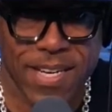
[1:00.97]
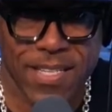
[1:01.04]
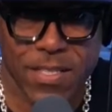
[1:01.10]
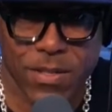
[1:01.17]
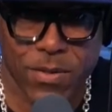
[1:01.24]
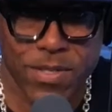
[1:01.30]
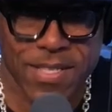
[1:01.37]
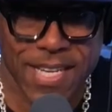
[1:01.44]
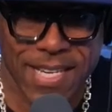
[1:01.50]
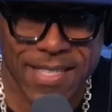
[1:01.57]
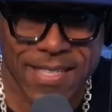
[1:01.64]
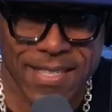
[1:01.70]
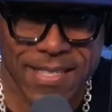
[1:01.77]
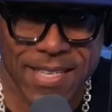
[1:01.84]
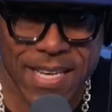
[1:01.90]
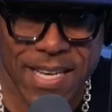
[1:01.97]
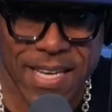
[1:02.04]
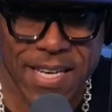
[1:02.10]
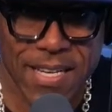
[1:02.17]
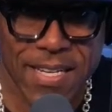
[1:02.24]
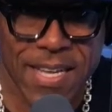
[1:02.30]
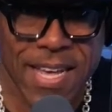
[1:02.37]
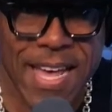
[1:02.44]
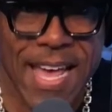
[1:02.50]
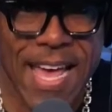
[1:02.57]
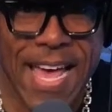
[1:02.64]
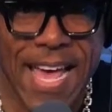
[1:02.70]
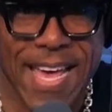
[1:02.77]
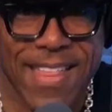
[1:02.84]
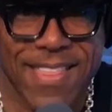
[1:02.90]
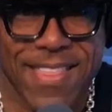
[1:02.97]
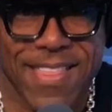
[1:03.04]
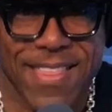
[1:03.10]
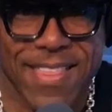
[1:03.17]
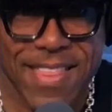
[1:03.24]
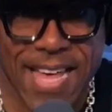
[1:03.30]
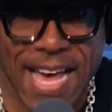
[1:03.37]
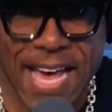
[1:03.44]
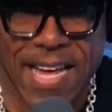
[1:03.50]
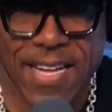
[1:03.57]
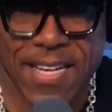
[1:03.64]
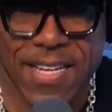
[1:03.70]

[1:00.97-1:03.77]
I do a DEXA scan, and that